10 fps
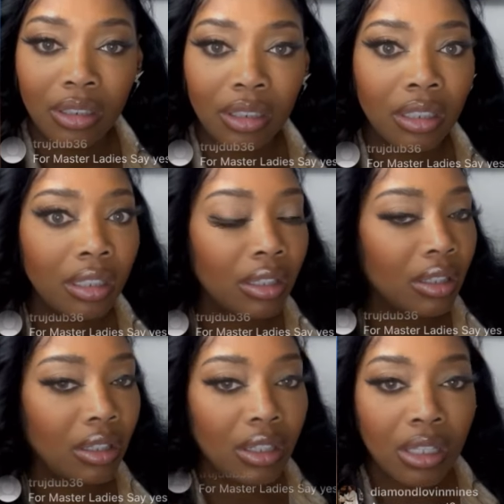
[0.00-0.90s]

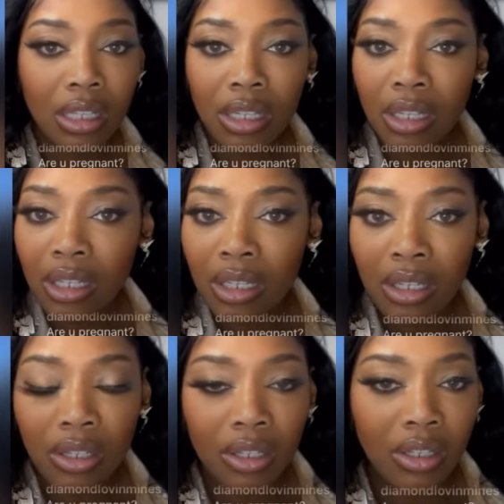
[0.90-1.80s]

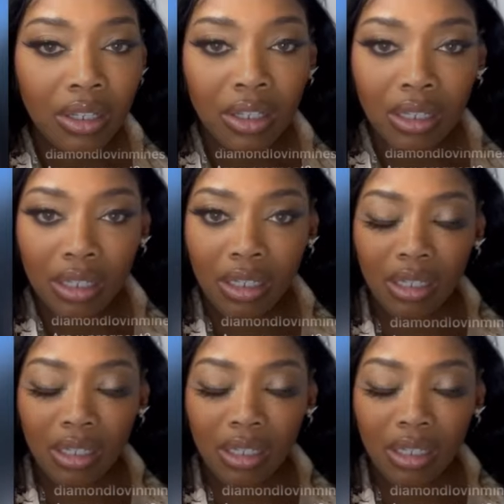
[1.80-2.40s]
This person isn't speaking.